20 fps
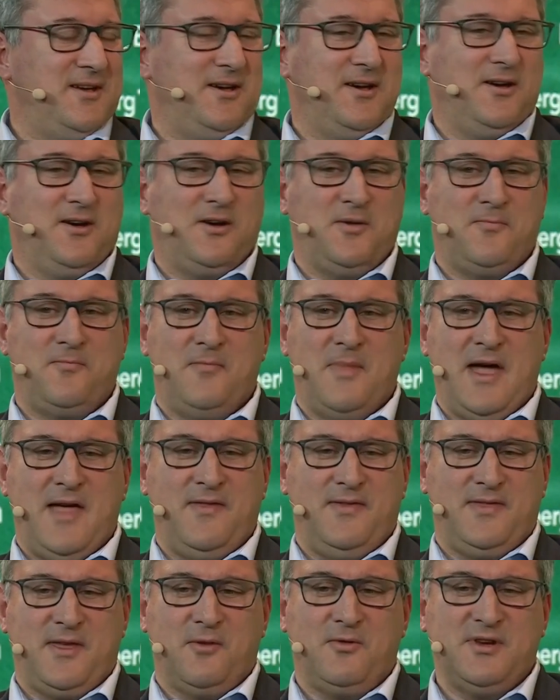Um,
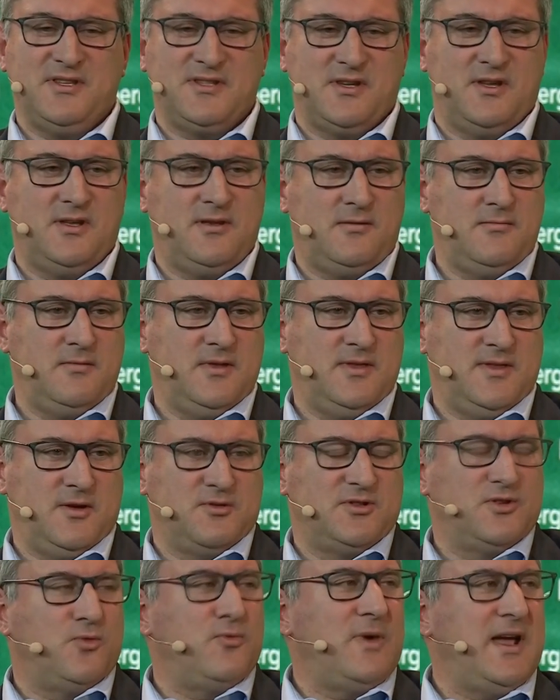and there is, a, there
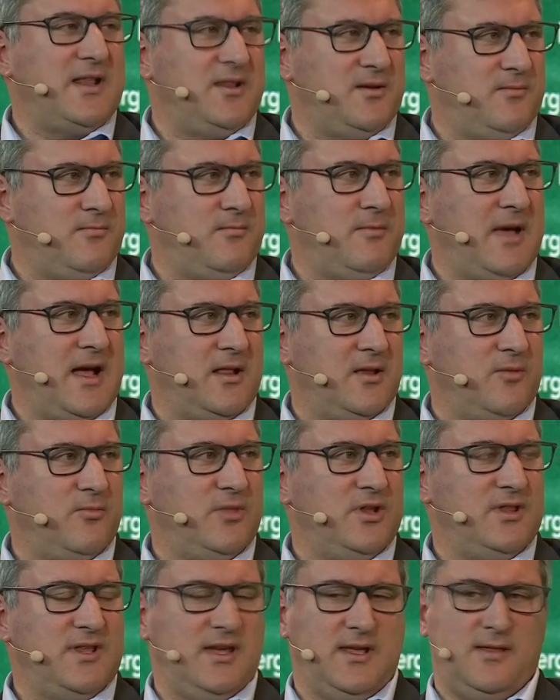is a random
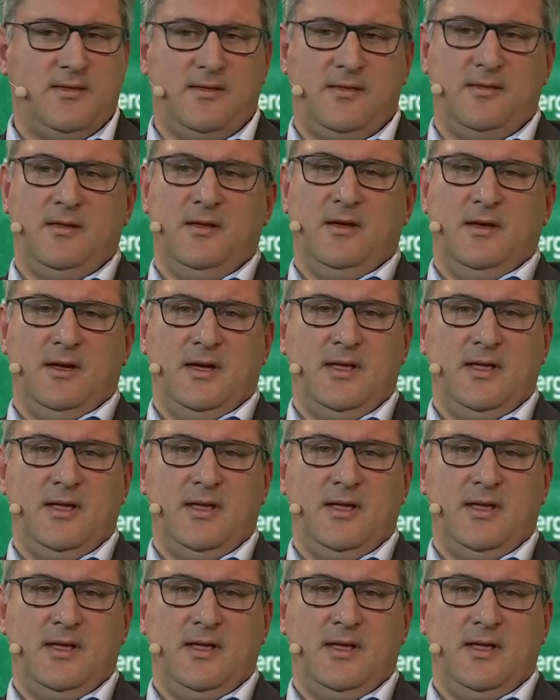element in